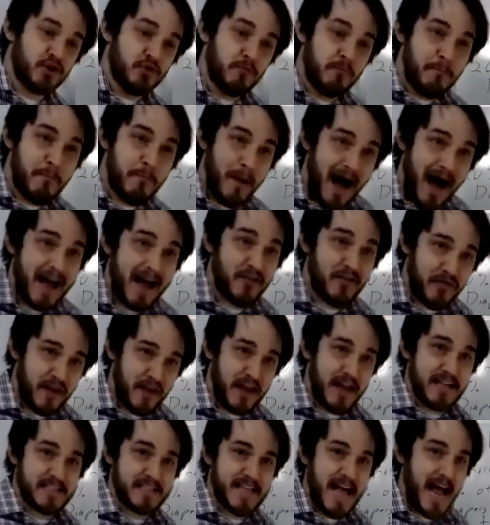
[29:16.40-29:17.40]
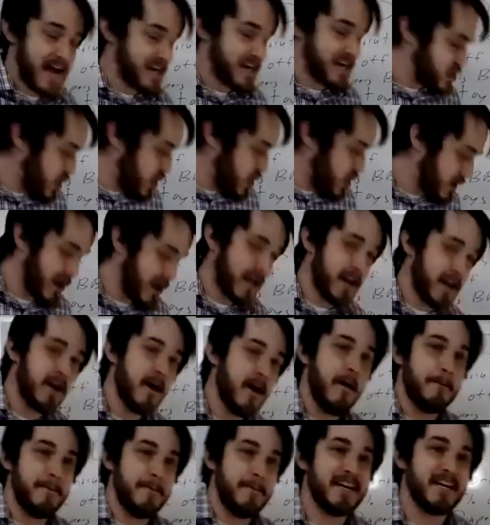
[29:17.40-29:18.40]
to buy things at Target
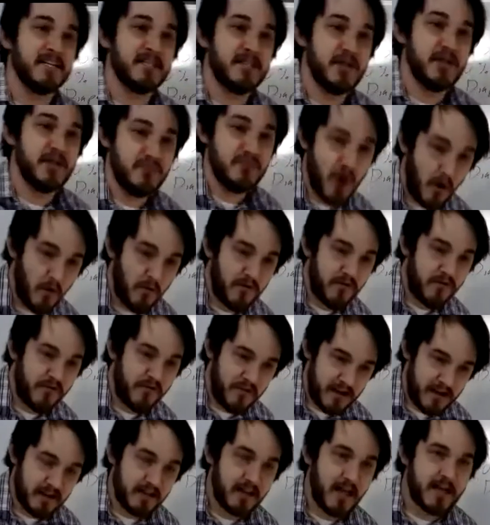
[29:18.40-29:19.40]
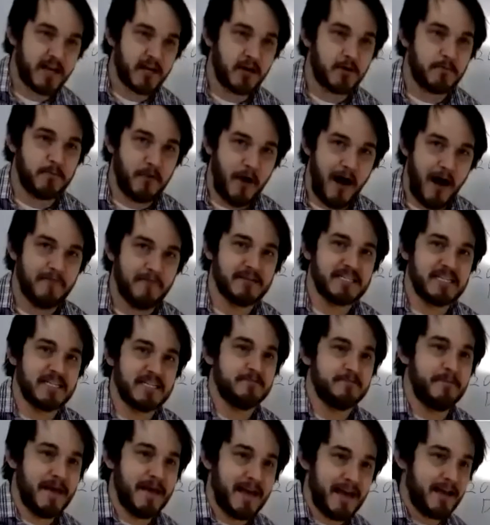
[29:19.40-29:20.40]
because you don't feel like your privacy
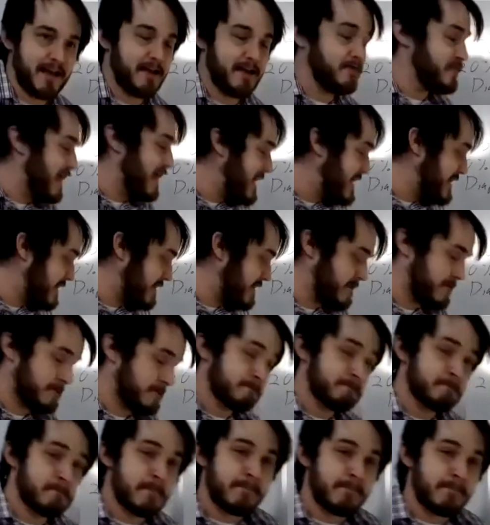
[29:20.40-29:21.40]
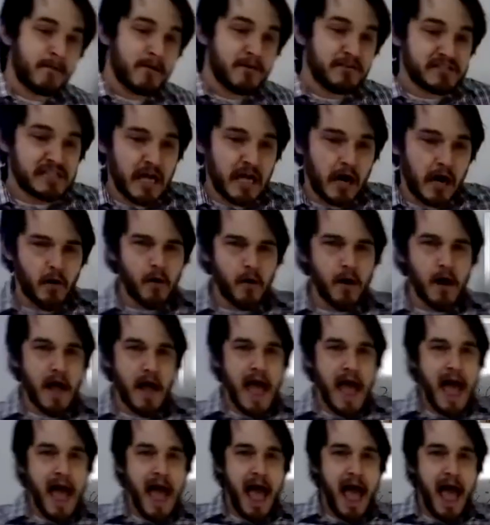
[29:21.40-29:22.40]
is being invaded. So
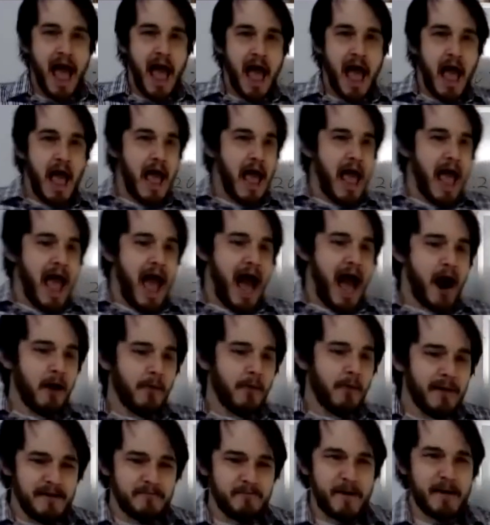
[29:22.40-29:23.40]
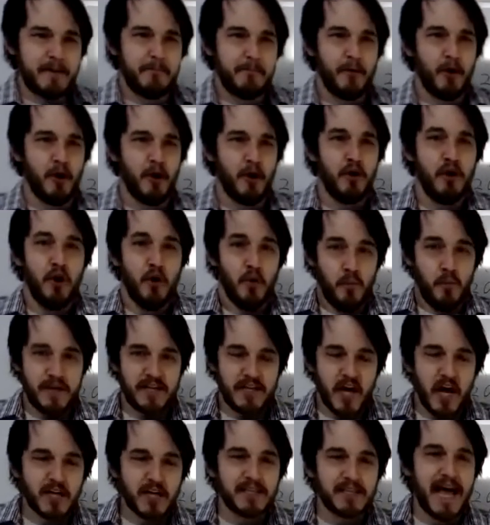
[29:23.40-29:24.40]
how many people, we
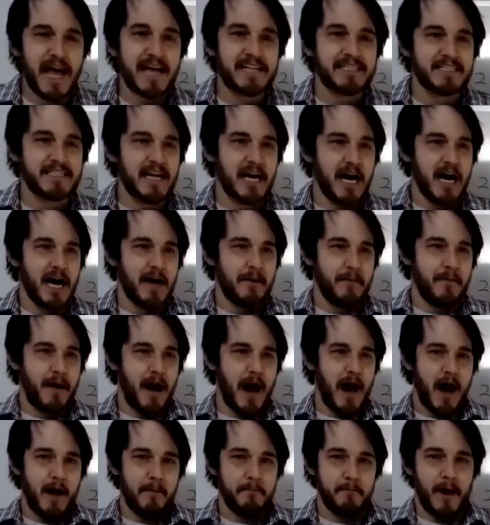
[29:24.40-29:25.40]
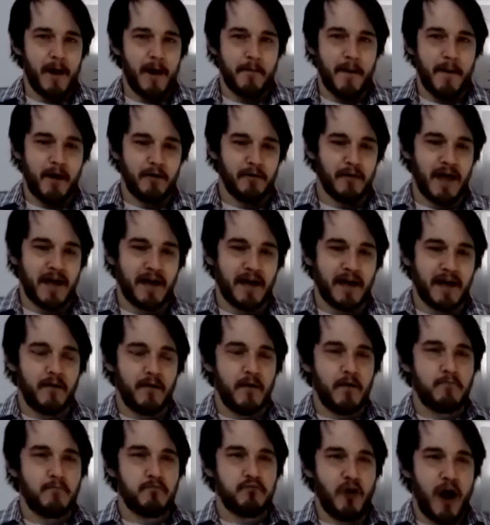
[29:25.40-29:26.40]
talked last time about like
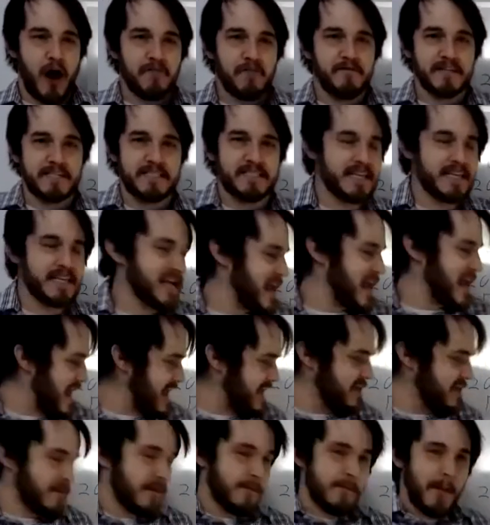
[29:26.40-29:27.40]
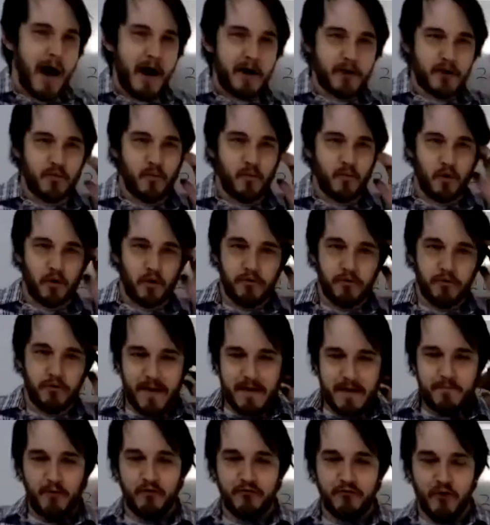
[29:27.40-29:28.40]
privacy, and in the modern world,
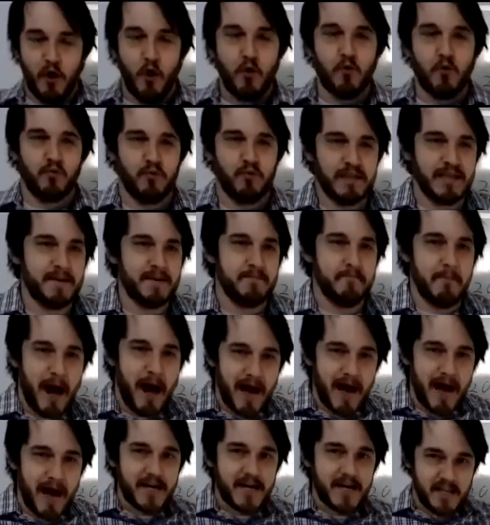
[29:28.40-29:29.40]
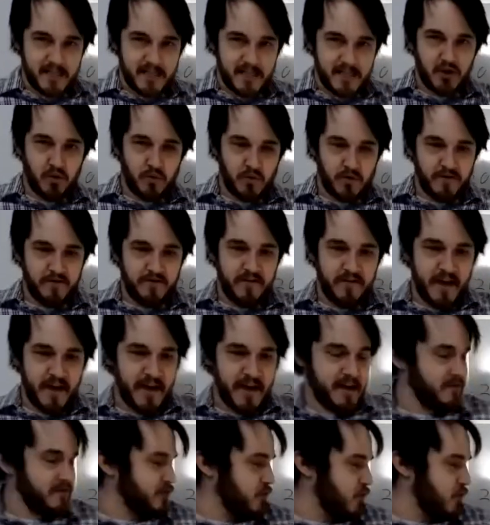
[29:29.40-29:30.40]
people don't really mind this sort of
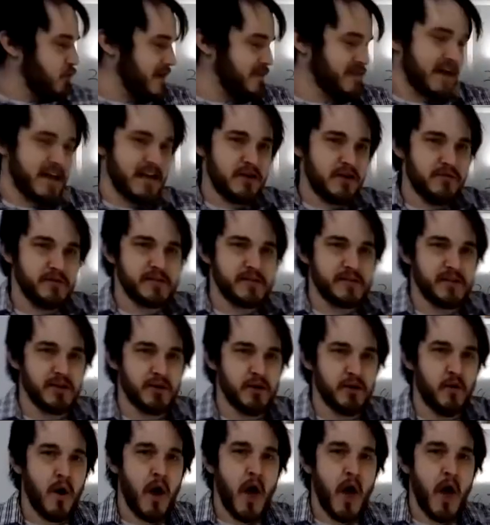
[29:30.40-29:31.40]
thing the way they used to.